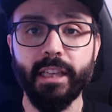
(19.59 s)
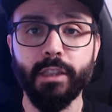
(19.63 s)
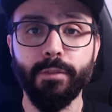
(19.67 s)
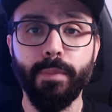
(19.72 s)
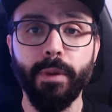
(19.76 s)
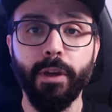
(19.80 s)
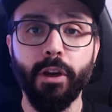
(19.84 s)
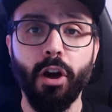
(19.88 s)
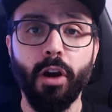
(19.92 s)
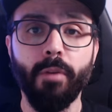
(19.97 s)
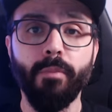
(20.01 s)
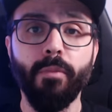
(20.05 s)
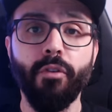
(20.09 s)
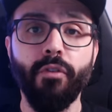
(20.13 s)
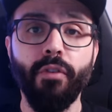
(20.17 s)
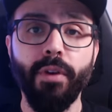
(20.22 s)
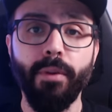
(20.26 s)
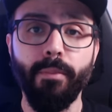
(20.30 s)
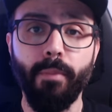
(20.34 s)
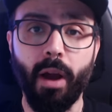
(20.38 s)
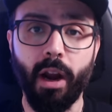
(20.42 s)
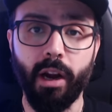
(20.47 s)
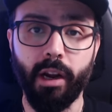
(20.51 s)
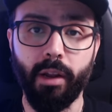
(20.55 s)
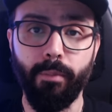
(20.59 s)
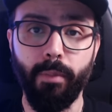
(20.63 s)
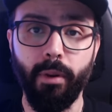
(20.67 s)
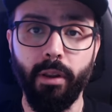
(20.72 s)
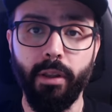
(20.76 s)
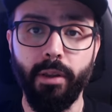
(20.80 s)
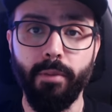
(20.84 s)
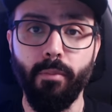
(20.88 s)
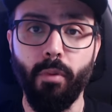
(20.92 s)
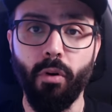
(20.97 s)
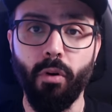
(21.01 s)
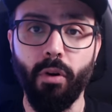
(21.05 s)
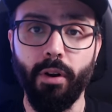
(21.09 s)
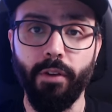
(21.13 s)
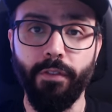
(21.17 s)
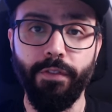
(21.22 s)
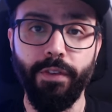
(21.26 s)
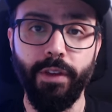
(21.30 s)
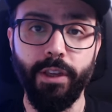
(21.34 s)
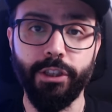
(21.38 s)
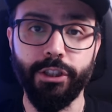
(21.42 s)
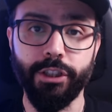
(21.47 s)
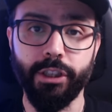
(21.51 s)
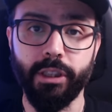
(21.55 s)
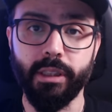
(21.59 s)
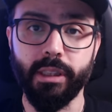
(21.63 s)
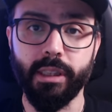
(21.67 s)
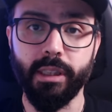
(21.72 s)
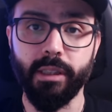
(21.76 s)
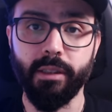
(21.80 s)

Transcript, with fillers: become remarkably more efficient.